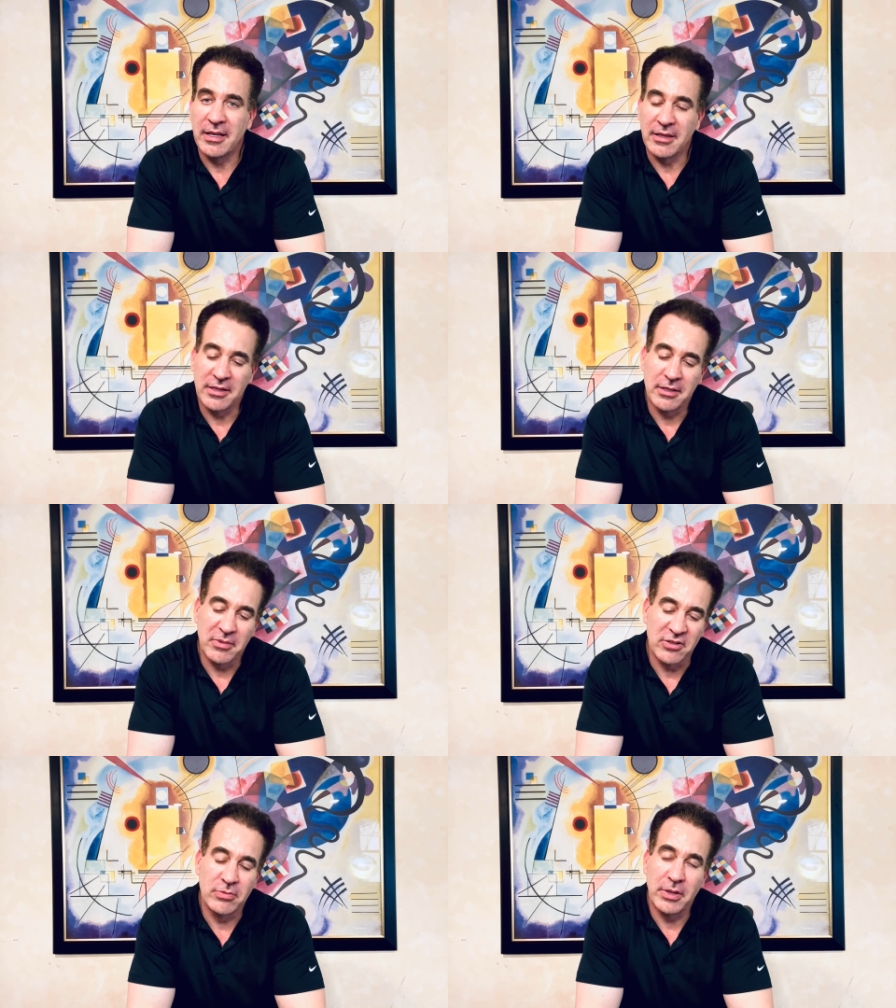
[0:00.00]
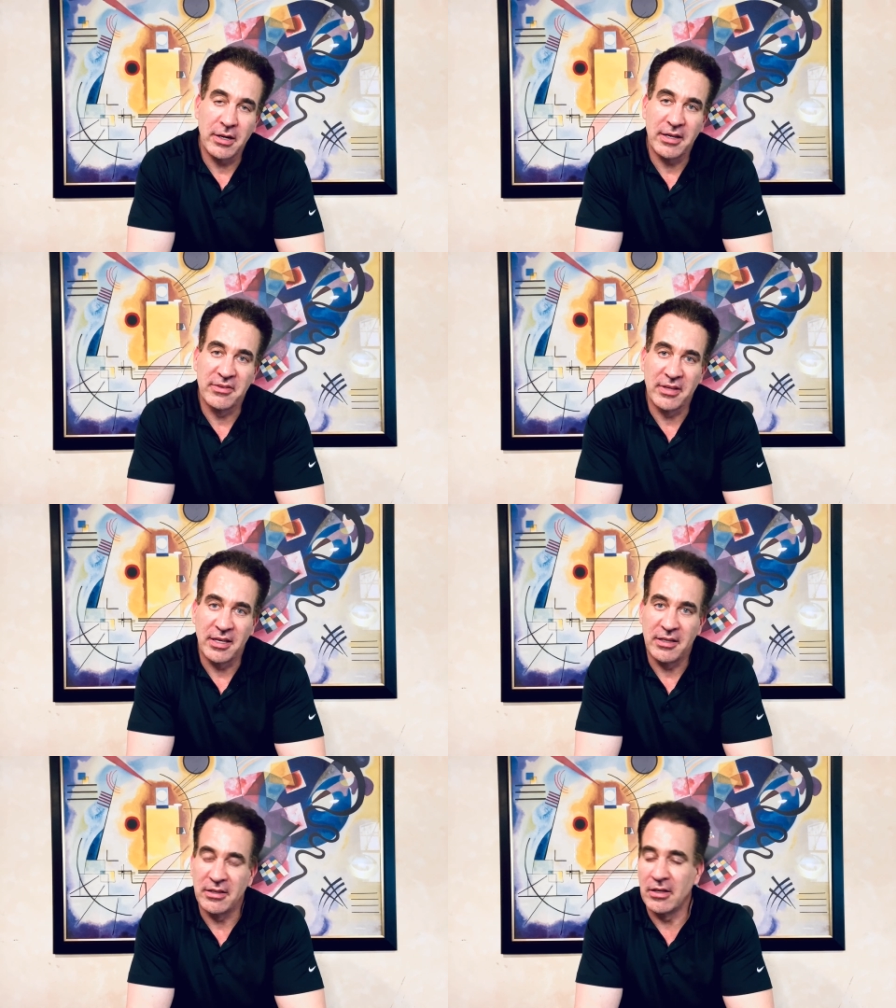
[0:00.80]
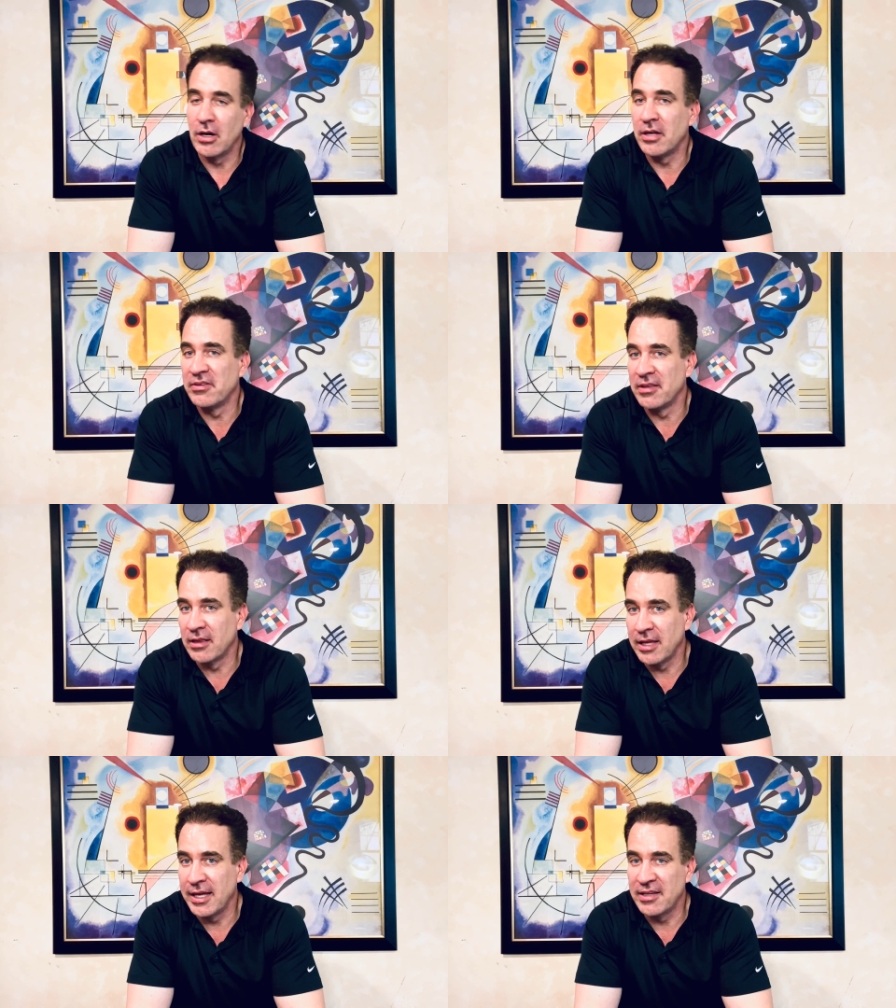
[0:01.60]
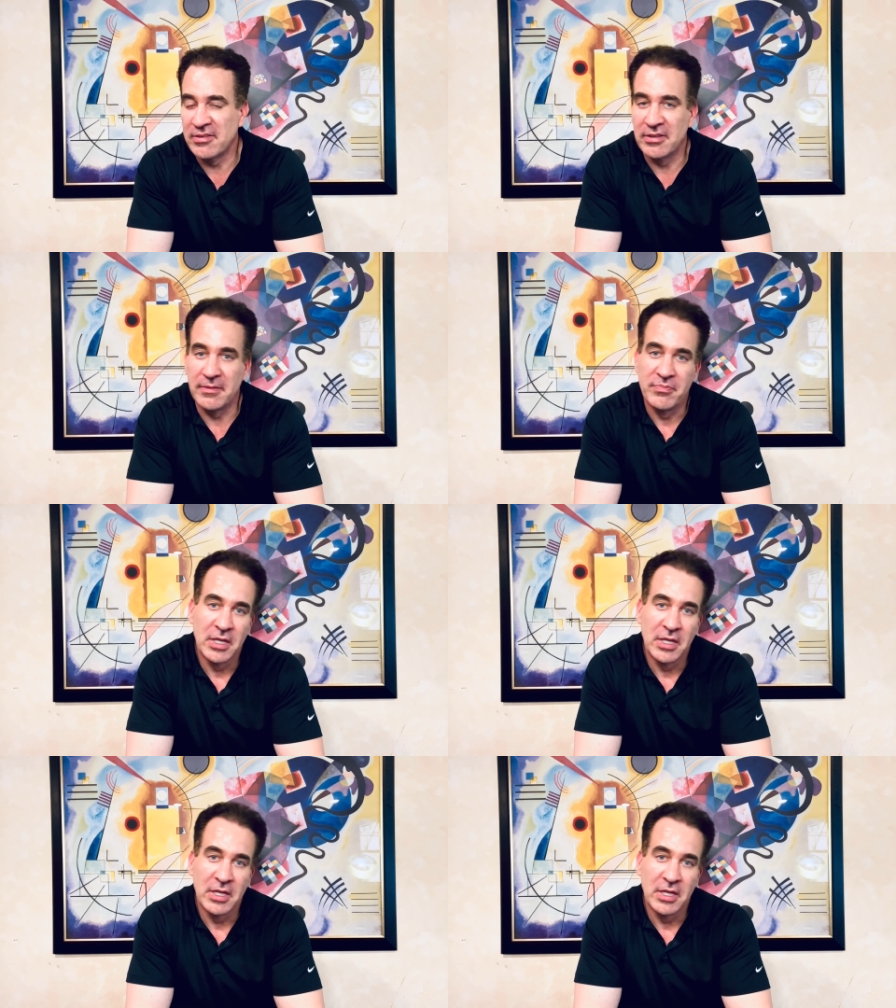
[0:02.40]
and let them experience it and gone to the lakes and